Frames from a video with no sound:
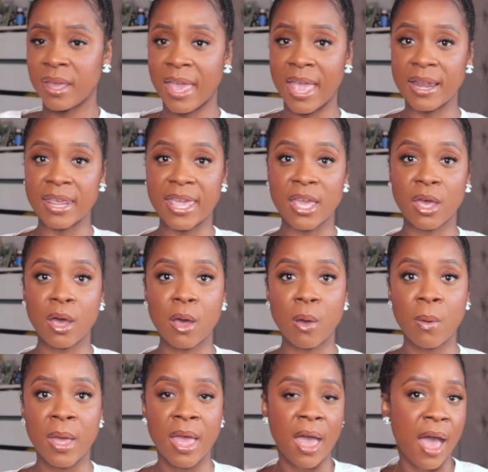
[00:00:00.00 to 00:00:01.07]
And
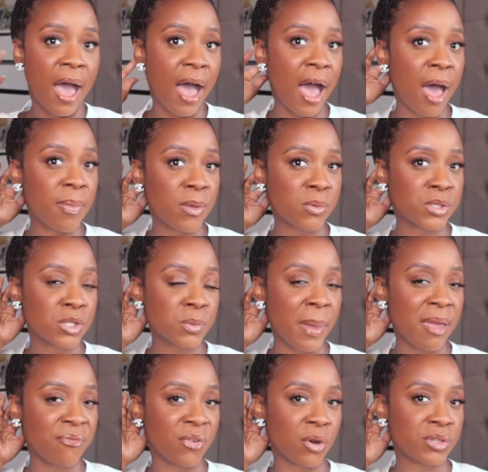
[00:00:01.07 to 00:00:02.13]
Ego, um, was, was
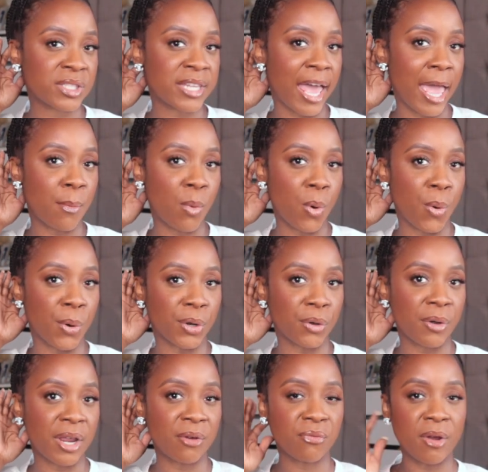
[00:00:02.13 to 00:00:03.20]
my first time
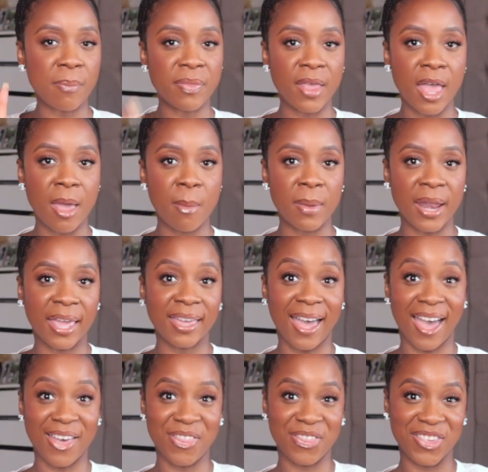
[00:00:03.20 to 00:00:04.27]
ordering from them and I
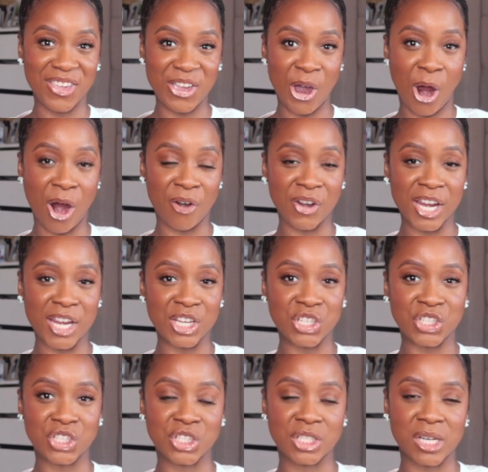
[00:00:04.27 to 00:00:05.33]
got the
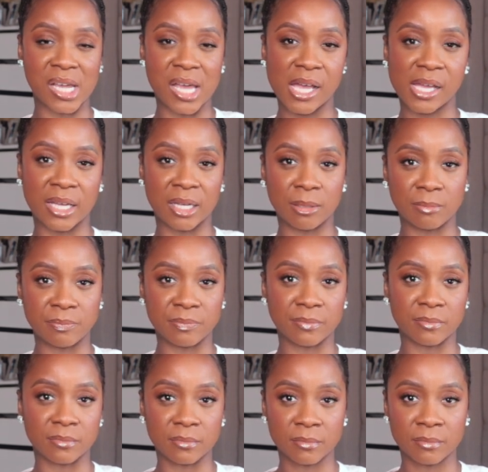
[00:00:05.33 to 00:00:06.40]
orange,
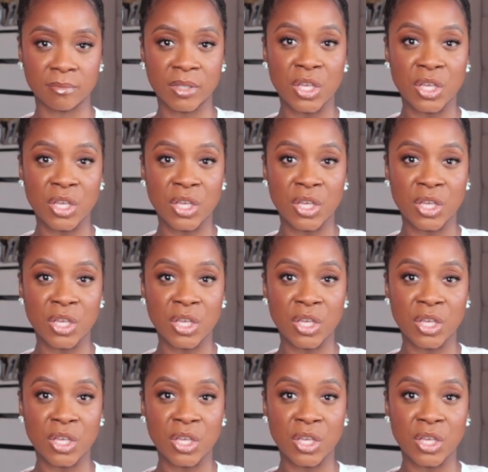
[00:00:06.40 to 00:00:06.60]
um,